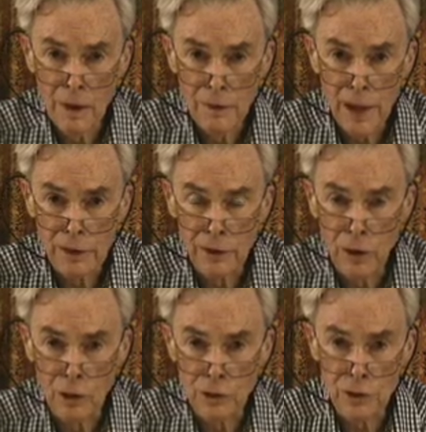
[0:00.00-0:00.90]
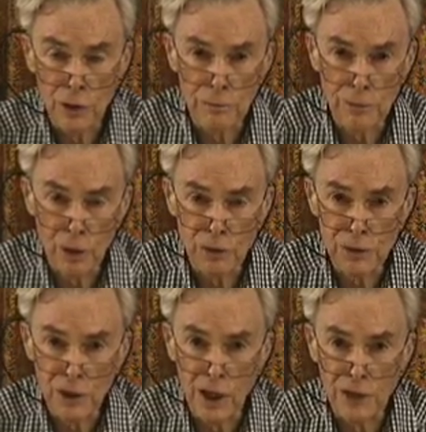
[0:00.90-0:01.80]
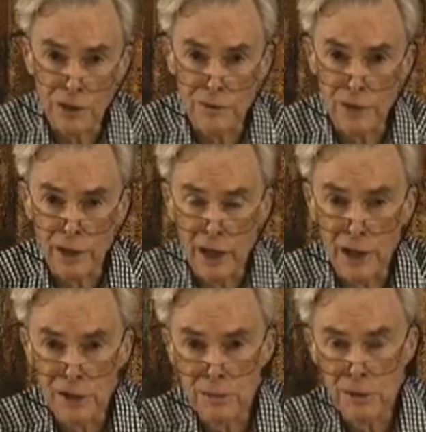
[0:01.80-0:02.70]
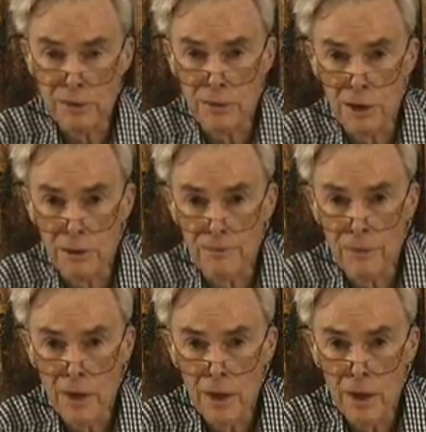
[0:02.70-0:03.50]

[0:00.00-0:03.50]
That goes on both sides of the lines between